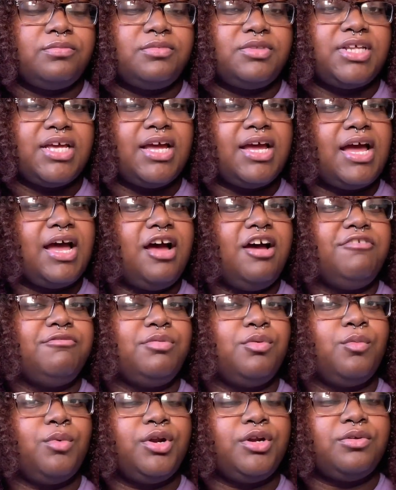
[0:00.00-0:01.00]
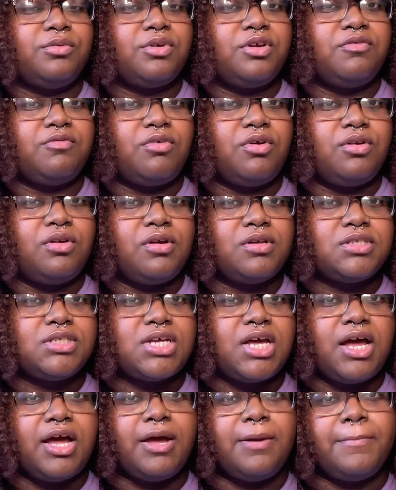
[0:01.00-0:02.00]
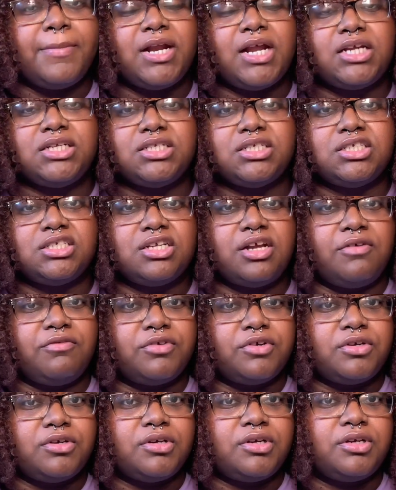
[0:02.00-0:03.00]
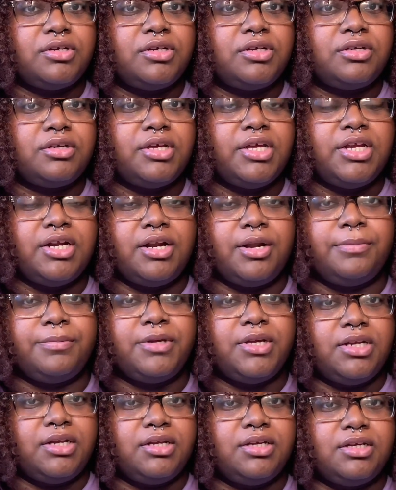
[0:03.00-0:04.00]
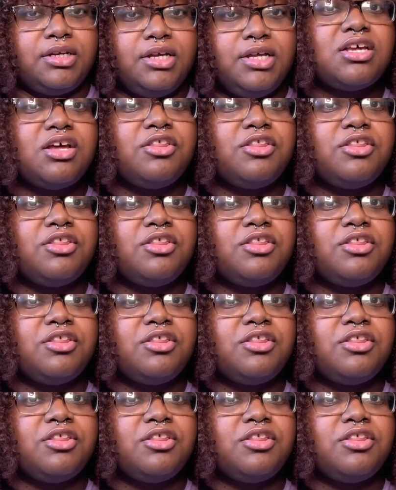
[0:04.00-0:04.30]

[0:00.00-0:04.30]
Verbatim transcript: that I've been wanting to read for a long time, and I just never ended up getting.